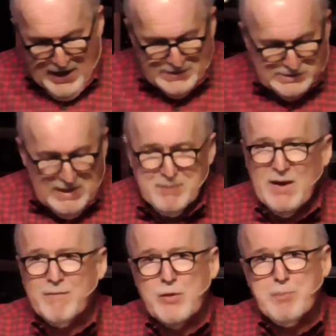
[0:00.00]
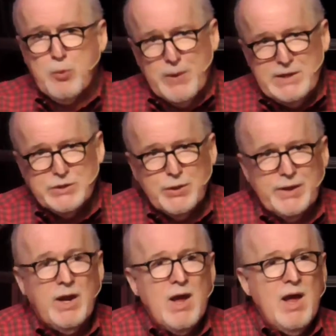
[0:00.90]
concept of the
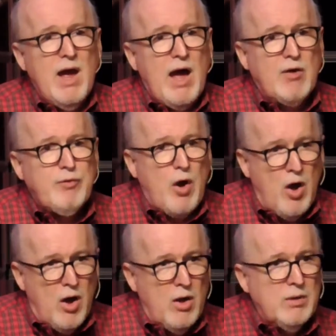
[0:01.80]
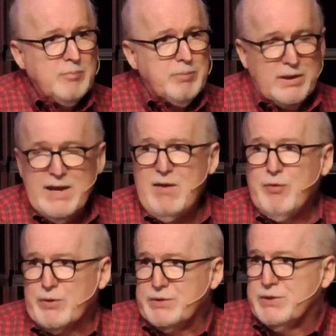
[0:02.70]
priesthood of all
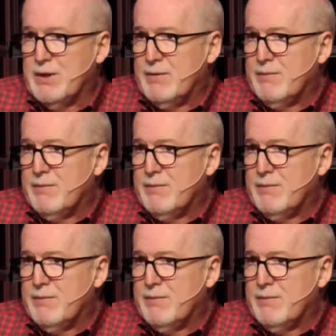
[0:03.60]
believers.